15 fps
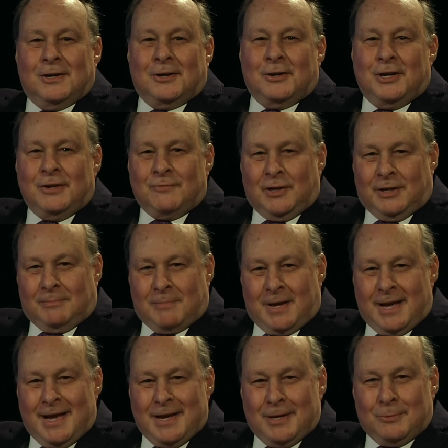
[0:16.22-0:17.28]
evening,
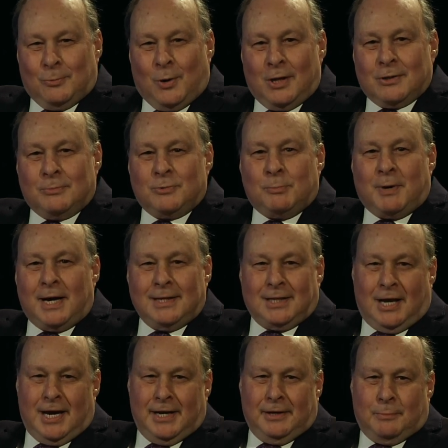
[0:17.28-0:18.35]
and welcome to
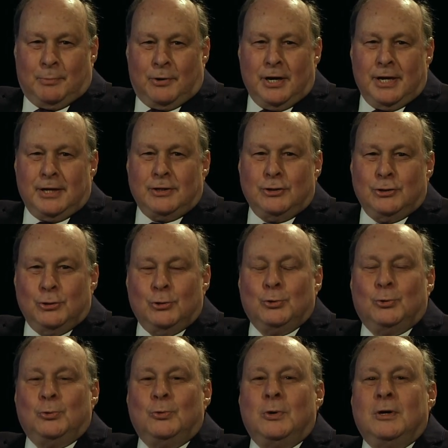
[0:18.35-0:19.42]
Byline, a brand
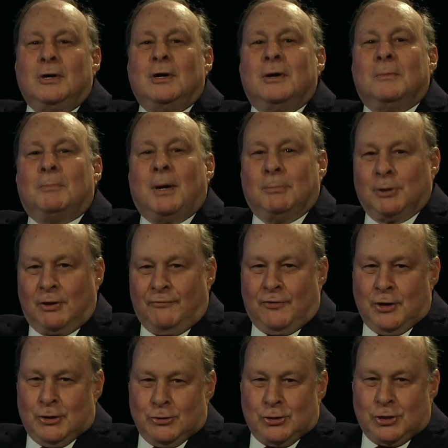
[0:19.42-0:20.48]
new public
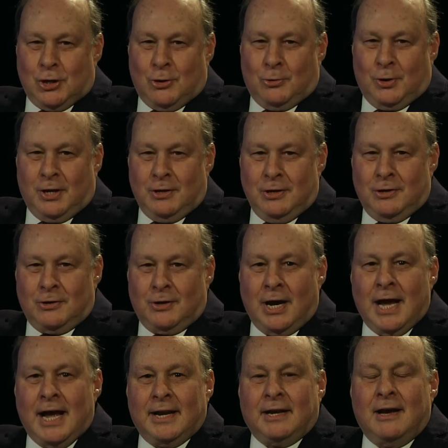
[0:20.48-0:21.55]
affairs show here
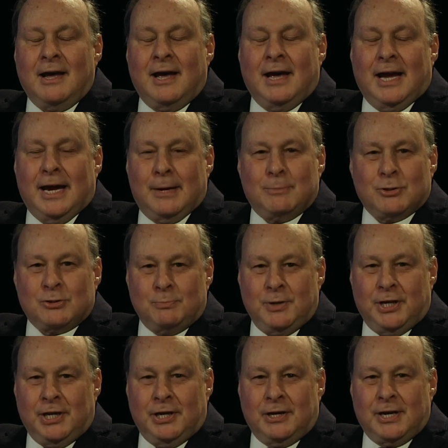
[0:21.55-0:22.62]
at Amherst
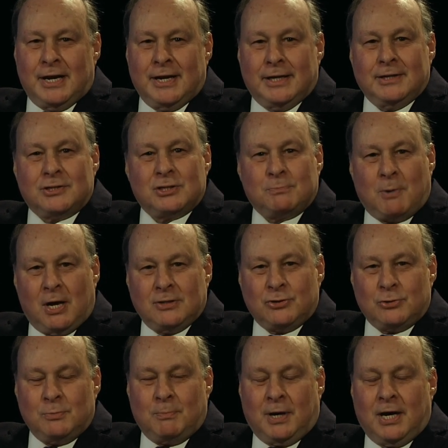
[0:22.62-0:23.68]
Media, and it's
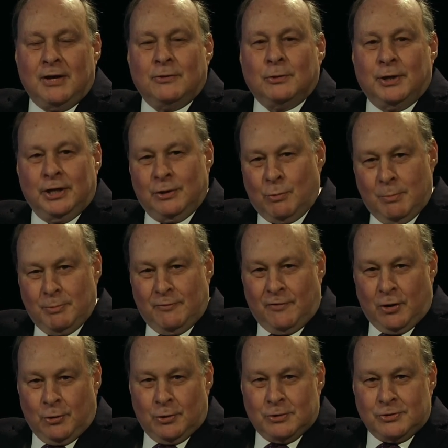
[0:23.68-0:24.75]
sponsored by the League of Women
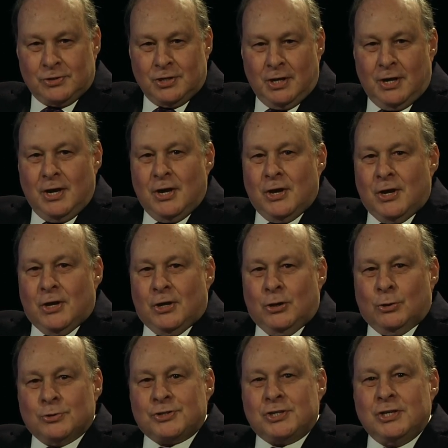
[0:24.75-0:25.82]
Voters.
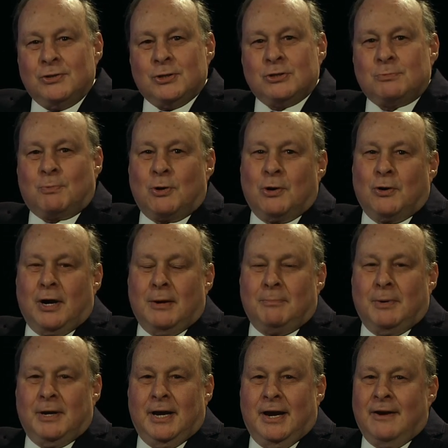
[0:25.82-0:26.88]
You'll see this
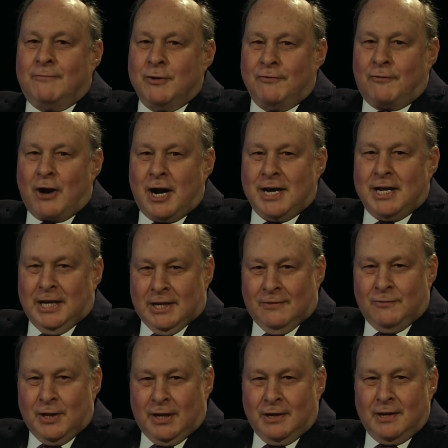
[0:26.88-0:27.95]
program every Friday
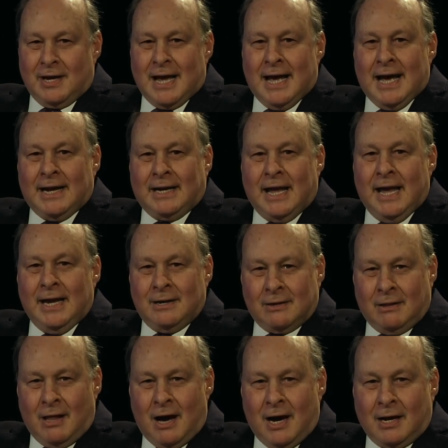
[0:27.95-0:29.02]
evening at 8
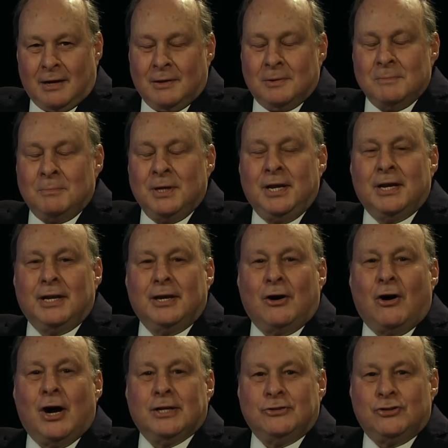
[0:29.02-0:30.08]
o'clock, beginning
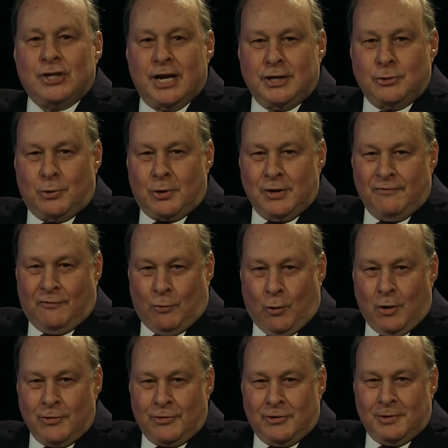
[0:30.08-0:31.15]
on January
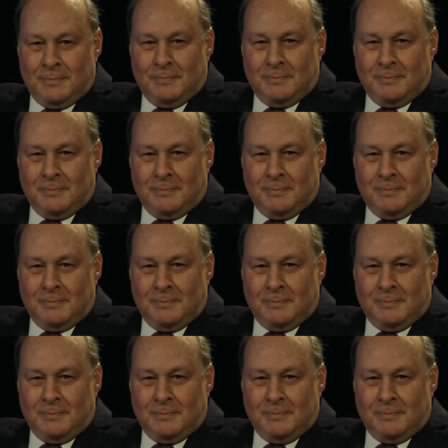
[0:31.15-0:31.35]
4th,